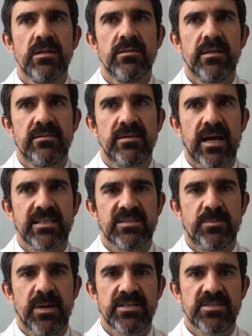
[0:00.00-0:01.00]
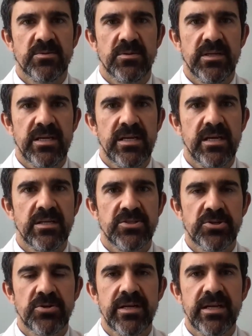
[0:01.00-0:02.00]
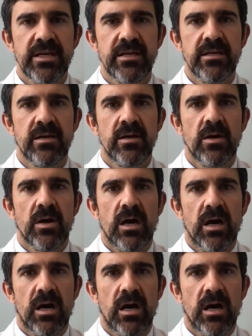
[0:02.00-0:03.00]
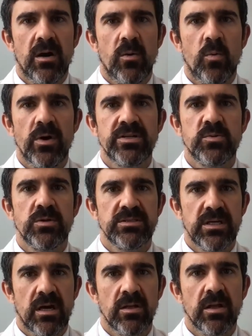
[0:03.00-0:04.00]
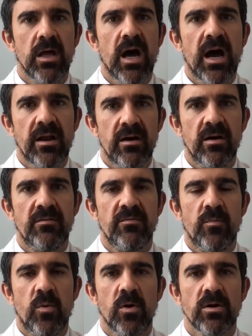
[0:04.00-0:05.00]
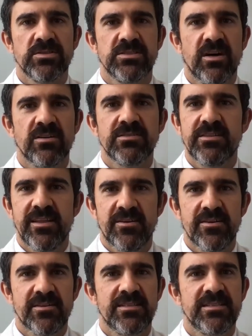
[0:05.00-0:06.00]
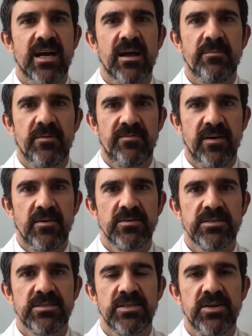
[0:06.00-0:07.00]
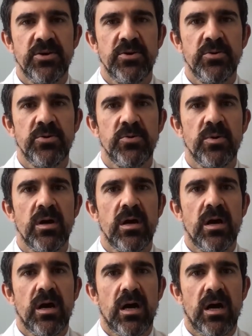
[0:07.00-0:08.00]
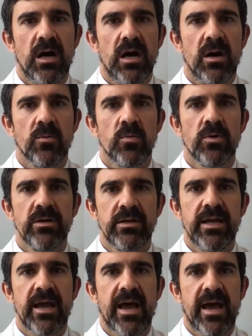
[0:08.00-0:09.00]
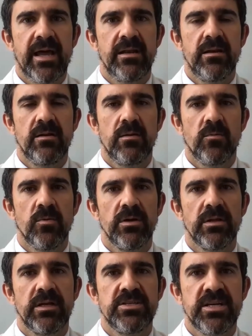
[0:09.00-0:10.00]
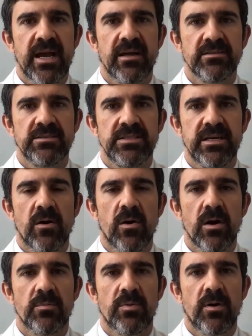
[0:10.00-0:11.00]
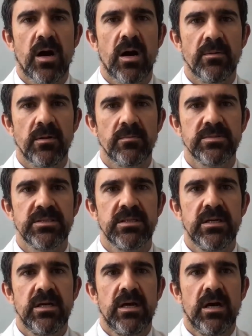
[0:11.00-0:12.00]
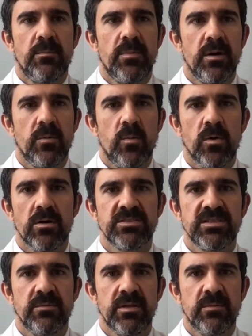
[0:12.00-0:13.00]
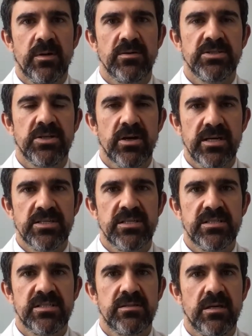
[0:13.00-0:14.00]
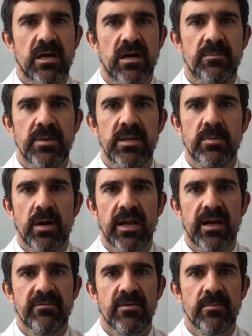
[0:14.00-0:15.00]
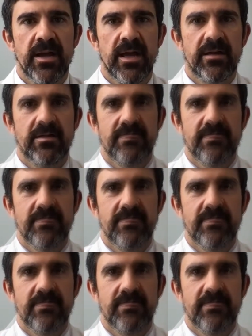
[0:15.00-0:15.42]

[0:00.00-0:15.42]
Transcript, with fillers: that that specialty treated, uh, which was a lot of more salt of the earth type of folks who uh, really had really challenging, hard problems, but were some of the most gracious uh, people I'd ever met.